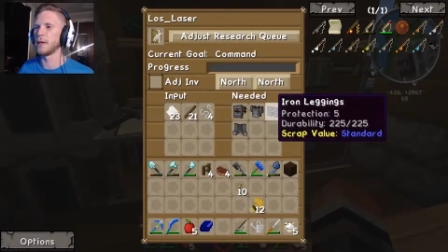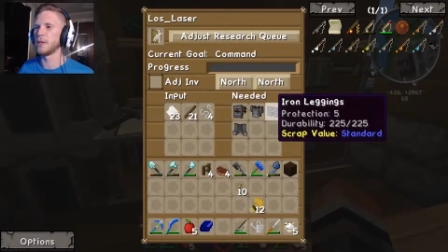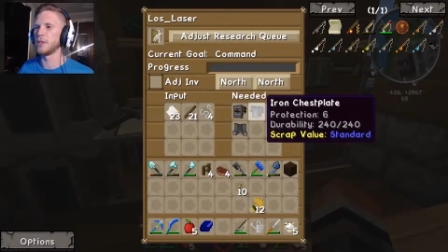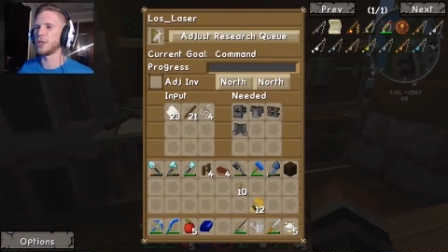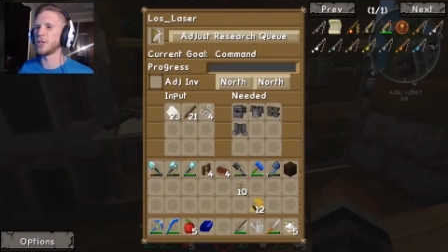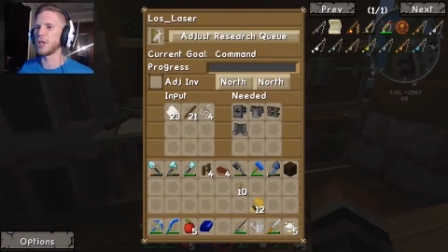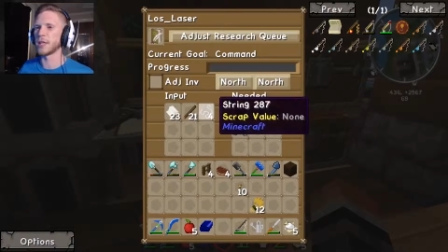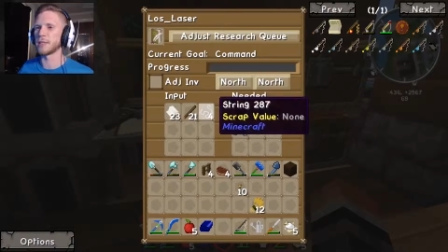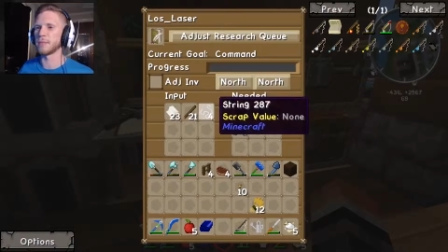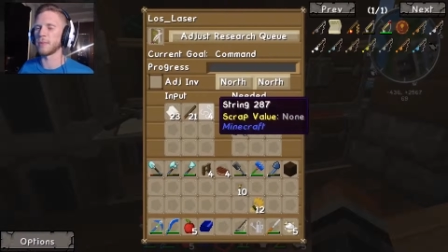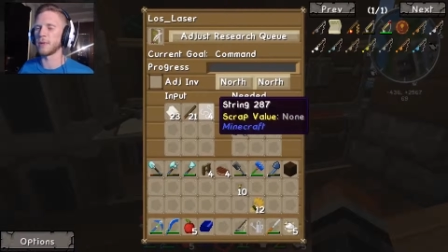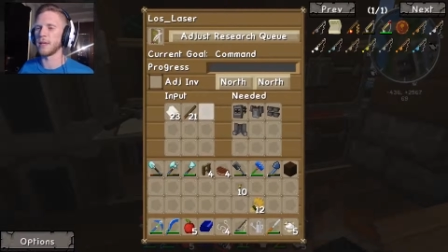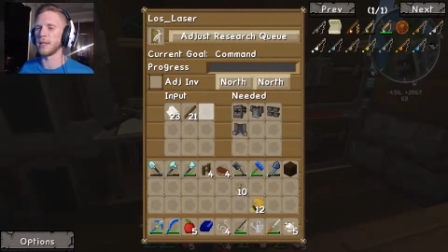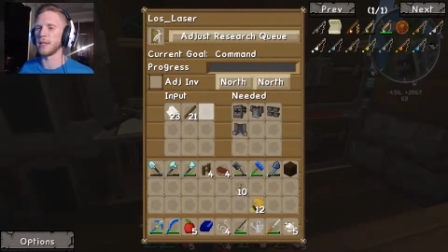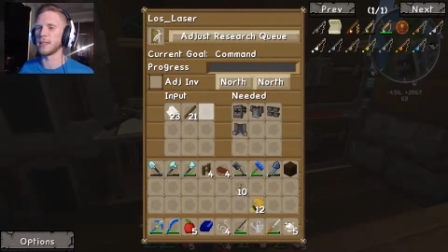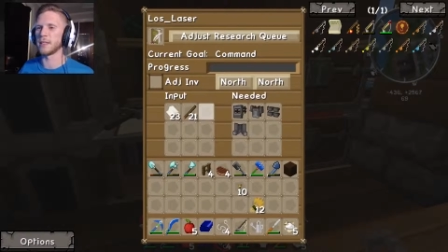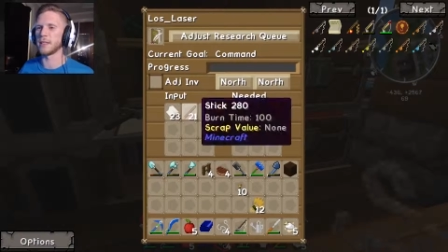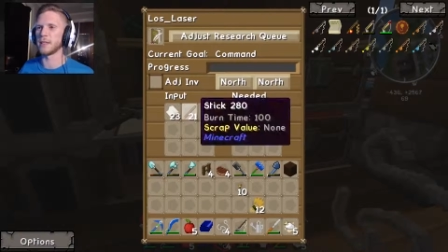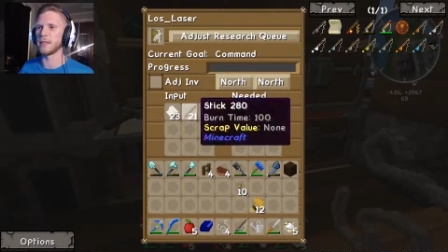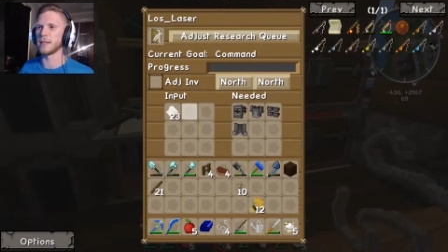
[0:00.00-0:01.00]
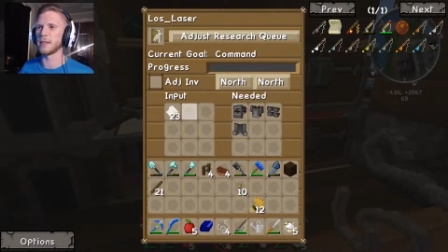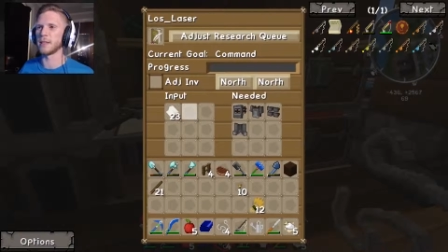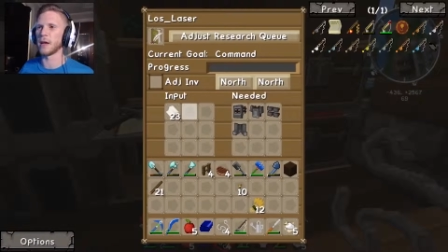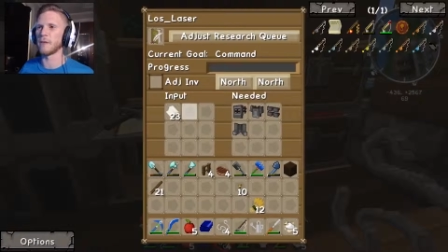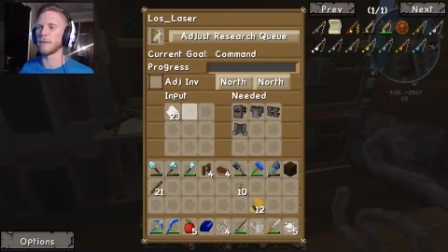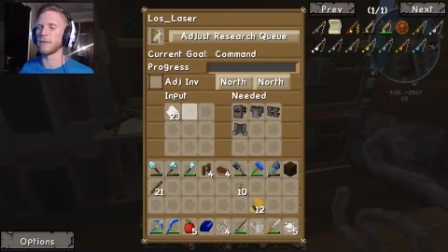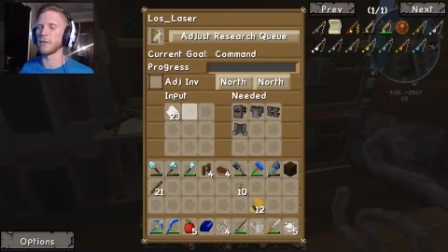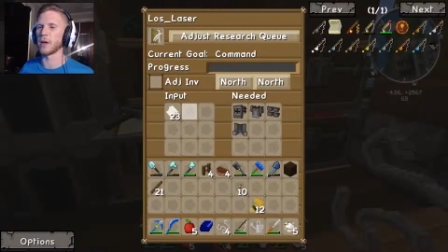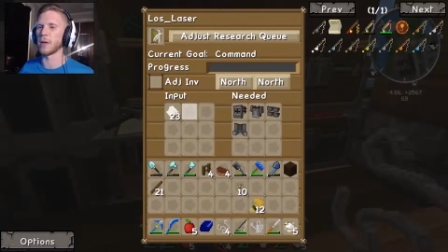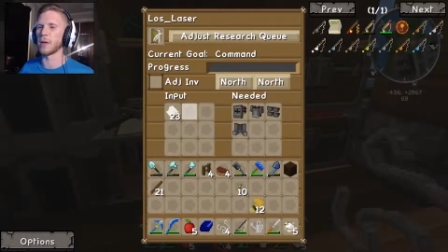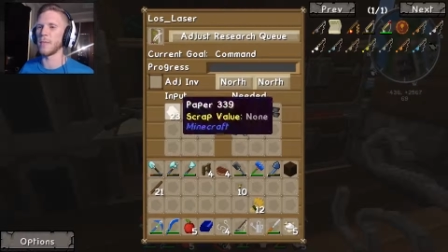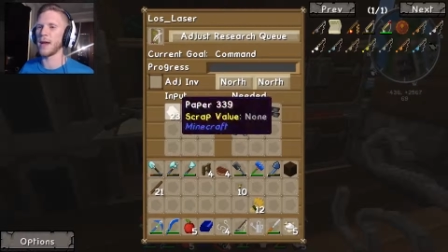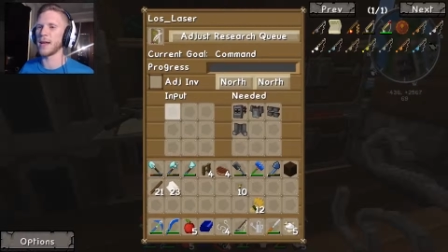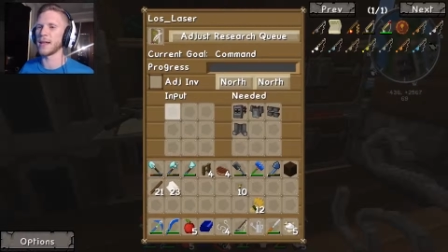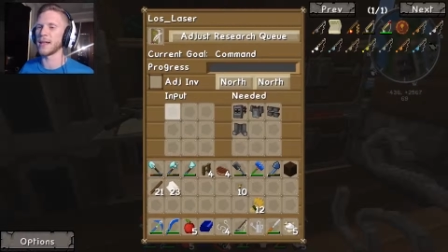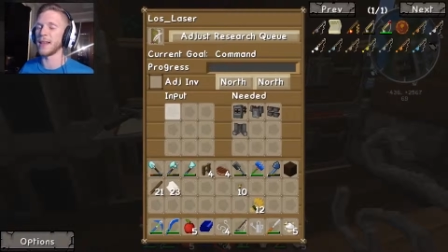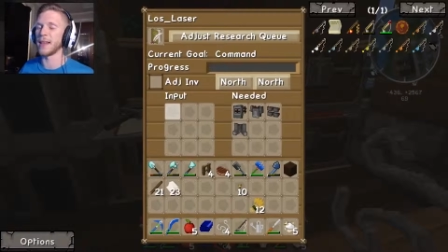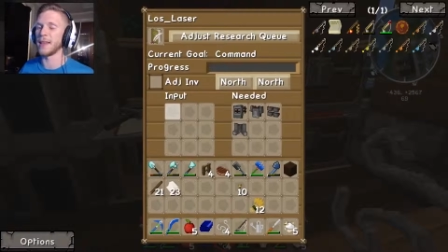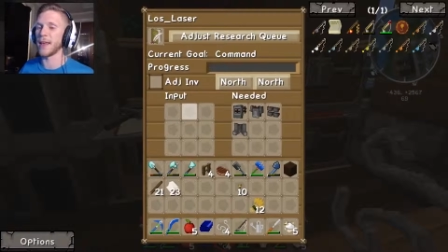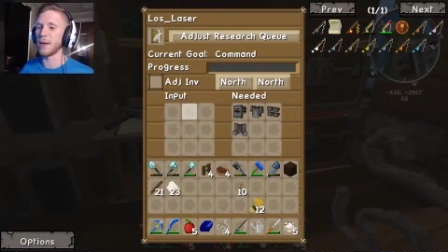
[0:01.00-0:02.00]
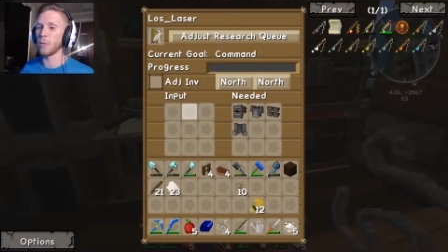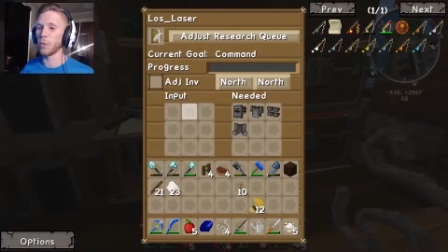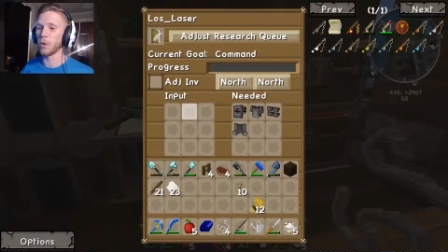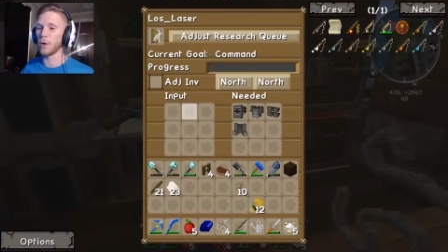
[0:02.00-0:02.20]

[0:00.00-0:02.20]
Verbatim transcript: chest plates and stuff for command, and then